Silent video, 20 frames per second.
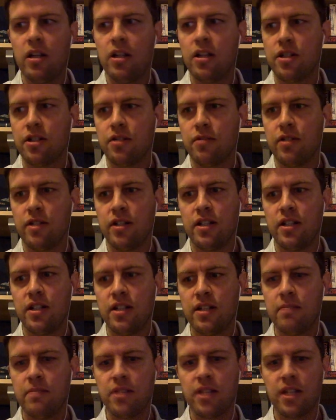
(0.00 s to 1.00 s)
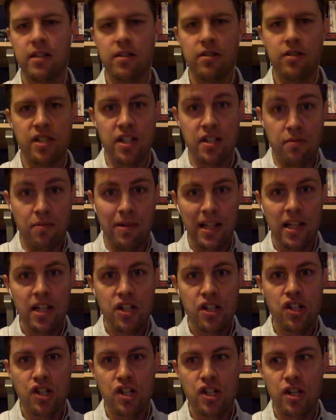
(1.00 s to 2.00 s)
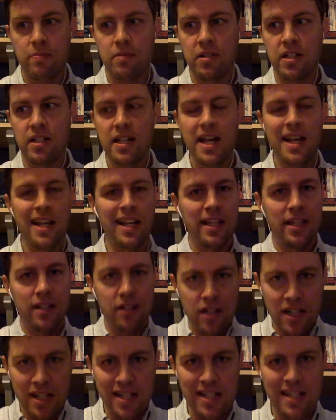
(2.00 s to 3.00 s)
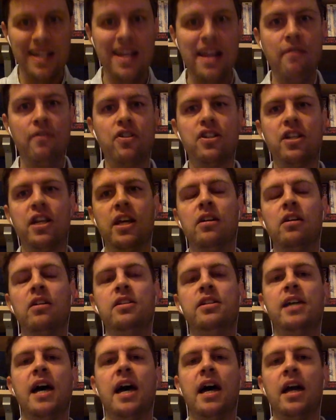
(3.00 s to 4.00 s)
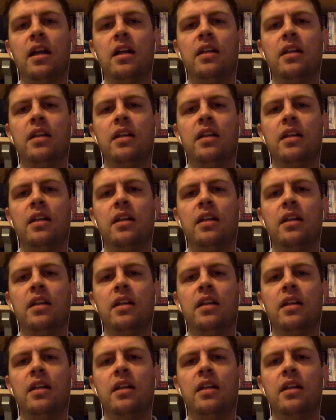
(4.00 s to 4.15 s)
so it seems like there's this relationship to debt, like you could just never take on debt.